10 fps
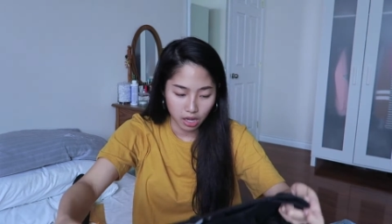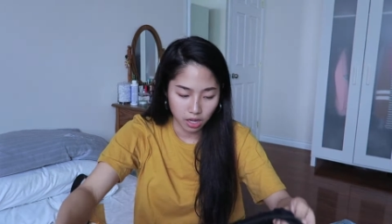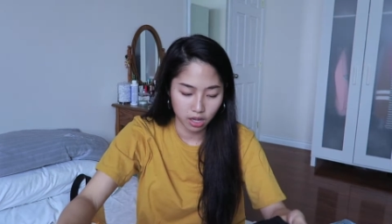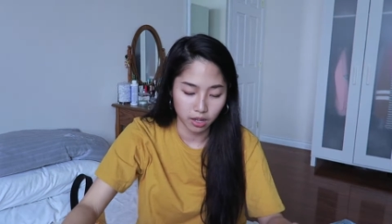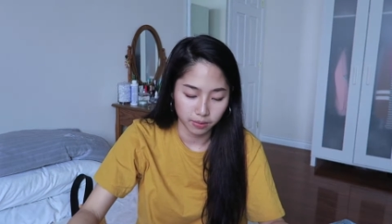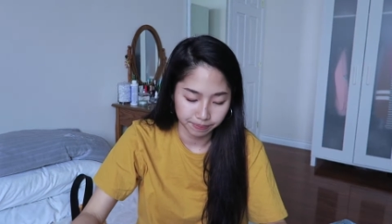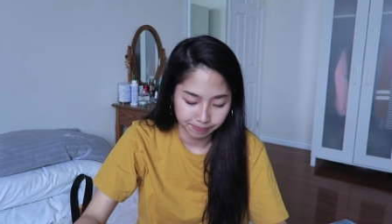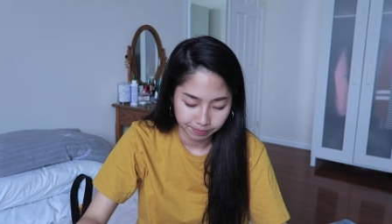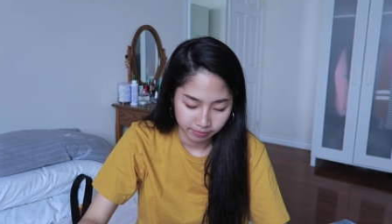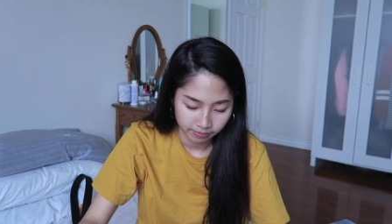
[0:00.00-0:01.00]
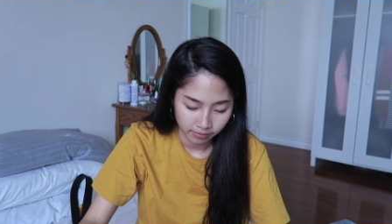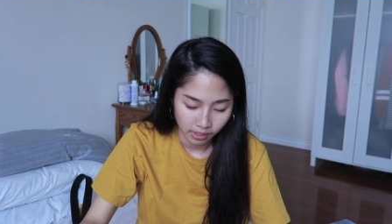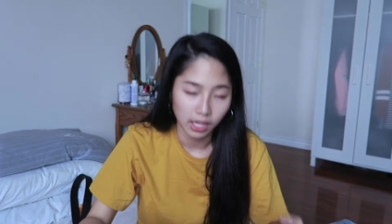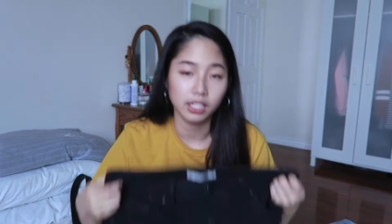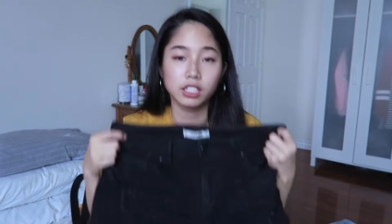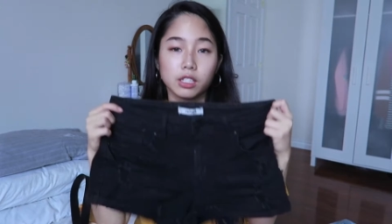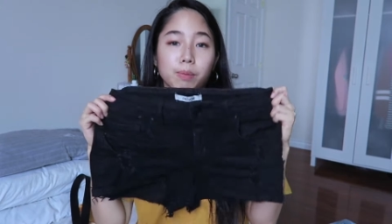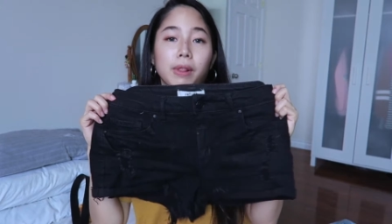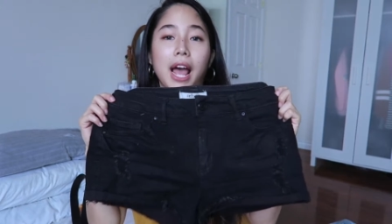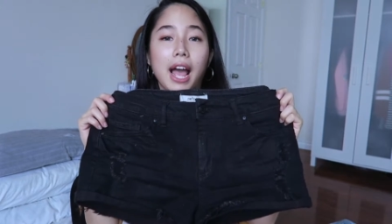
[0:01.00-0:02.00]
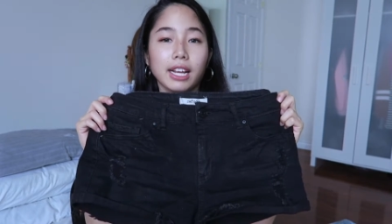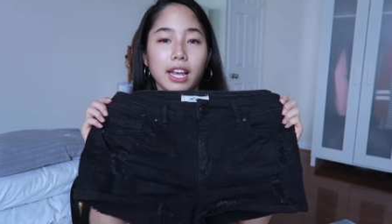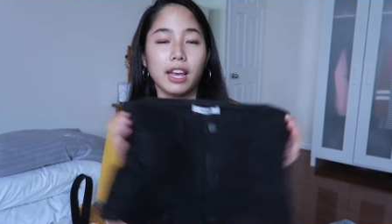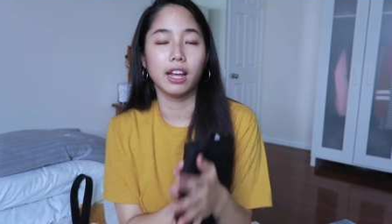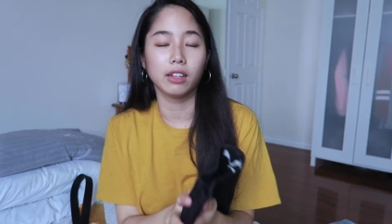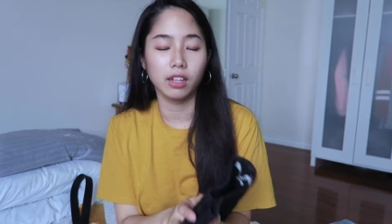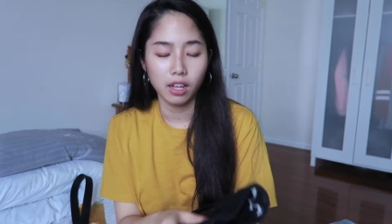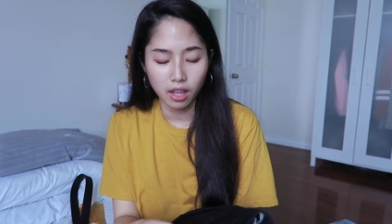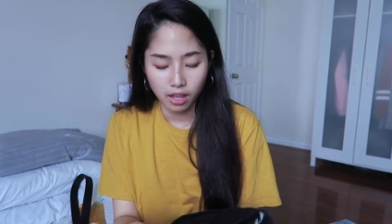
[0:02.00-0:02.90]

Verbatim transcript: Um, it's just black and